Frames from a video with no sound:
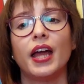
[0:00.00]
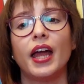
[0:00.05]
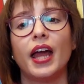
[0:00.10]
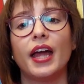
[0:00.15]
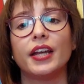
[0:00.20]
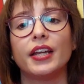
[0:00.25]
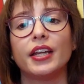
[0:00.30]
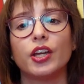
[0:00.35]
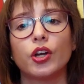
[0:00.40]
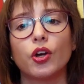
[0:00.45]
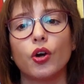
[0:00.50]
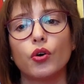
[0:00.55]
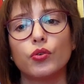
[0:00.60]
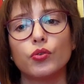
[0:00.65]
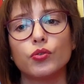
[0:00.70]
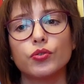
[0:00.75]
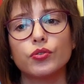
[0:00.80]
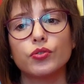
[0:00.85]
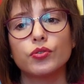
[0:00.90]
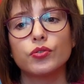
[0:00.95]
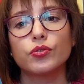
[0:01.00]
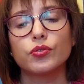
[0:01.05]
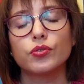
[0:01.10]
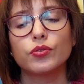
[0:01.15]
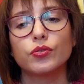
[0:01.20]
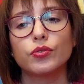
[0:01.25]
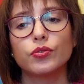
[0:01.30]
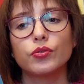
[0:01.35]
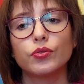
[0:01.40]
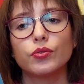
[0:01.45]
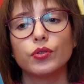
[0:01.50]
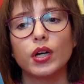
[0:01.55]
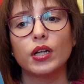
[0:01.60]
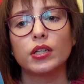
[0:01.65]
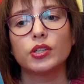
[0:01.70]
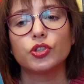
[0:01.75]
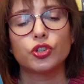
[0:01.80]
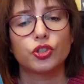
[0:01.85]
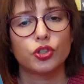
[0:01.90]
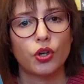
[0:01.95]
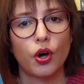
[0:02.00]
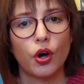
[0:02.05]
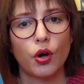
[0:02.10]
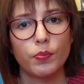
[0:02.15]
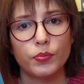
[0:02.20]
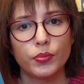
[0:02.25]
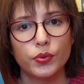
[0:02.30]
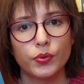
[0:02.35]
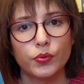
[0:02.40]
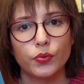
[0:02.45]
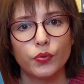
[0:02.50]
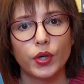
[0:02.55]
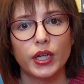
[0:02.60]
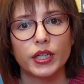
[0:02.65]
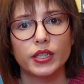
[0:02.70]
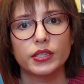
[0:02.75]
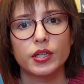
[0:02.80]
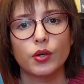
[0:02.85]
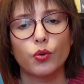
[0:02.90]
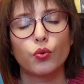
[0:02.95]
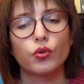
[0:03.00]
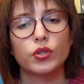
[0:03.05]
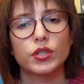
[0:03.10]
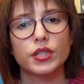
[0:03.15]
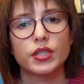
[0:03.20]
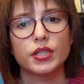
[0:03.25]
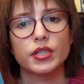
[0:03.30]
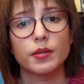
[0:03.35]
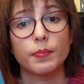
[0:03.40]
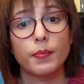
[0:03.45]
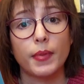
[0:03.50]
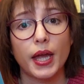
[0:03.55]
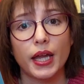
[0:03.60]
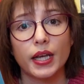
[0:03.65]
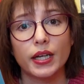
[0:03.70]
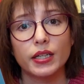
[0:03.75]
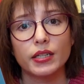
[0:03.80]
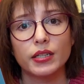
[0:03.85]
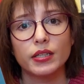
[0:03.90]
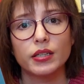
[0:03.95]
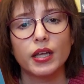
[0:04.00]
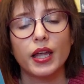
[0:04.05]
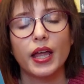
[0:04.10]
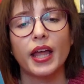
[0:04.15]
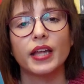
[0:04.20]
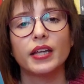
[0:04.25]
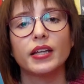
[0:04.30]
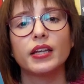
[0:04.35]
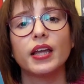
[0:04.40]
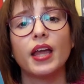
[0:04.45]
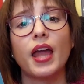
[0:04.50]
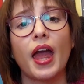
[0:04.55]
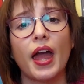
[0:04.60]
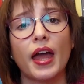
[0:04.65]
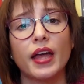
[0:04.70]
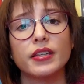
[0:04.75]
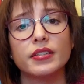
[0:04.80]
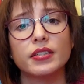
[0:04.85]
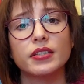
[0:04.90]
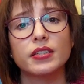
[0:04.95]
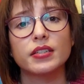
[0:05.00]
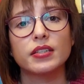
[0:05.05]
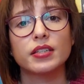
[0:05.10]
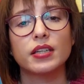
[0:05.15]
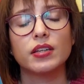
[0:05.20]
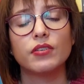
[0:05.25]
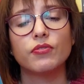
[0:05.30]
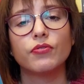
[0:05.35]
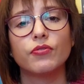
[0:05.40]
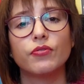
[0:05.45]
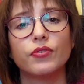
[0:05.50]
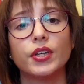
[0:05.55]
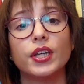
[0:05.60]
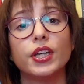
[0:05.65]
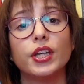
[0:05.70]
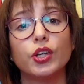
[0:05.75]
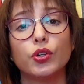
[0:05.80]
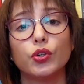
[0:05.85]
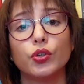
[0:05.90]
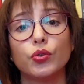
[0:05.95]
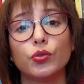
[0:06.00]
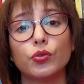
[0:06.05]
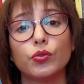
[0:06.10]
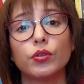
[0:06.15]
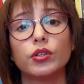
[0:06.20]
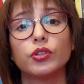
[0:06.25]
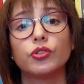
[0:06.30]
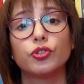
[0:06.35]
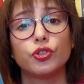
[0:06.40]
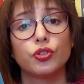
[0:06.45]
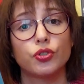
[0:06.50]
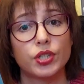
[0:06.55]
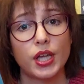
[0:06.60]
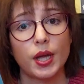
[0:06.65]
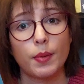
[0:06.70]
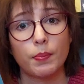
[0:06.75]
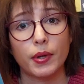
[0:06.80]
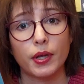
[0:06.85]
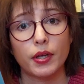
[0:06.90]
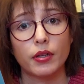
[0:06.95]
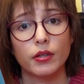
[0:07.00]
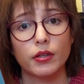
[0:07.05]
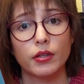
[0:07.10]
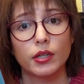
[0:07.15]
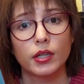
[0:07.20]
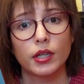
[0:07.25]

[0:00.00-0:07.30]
and he goes to a shop where there was a man, and he asks if he knew Giuseppe.